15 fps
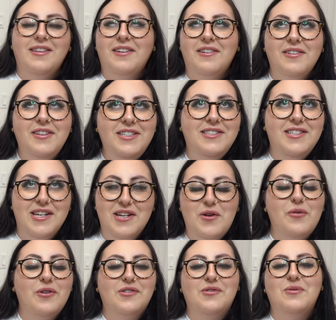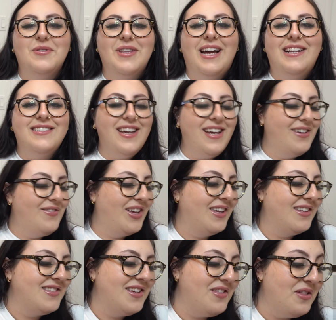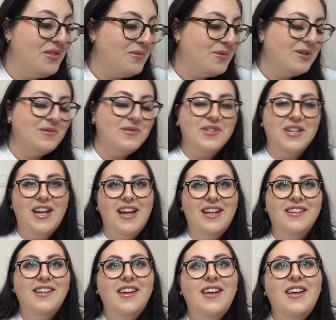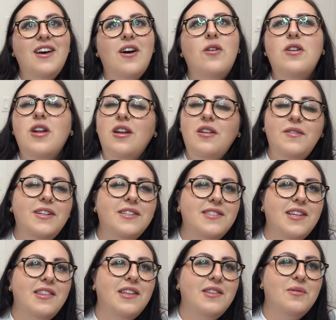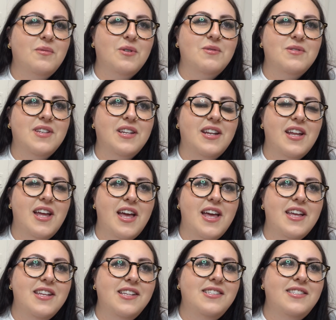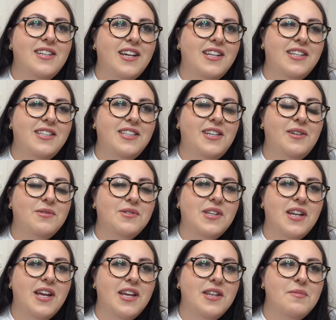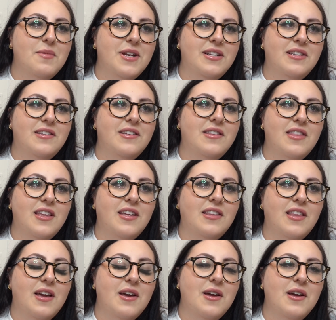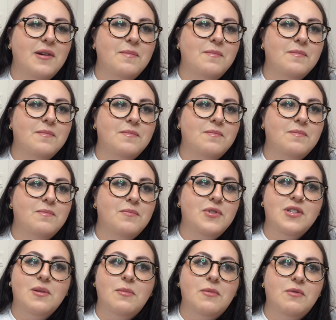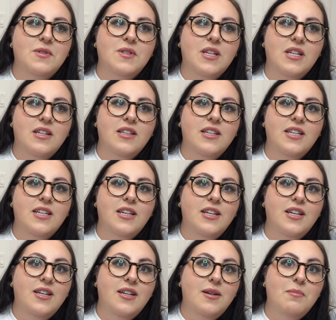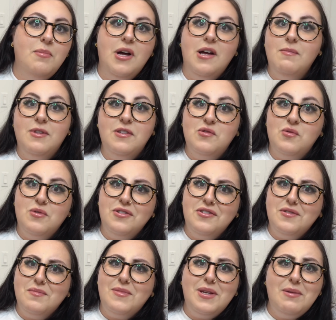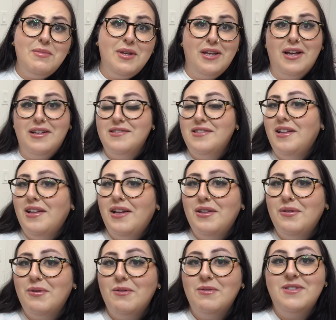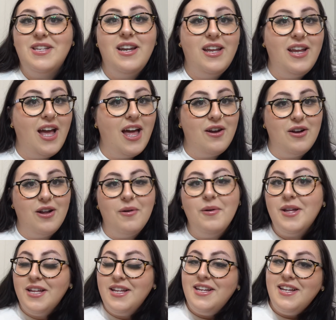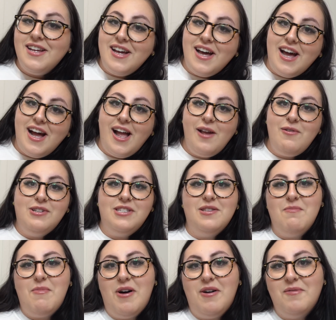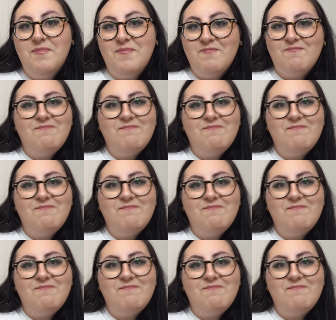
literally didn't go to school that day because I thought the world was gonna end, or not even because I thought the world was gonna end. I didn't think it was gonna end, but I did think that, someone was gonna like bomb the school or something because they thought the world was ending. I don't know. I went to the mall.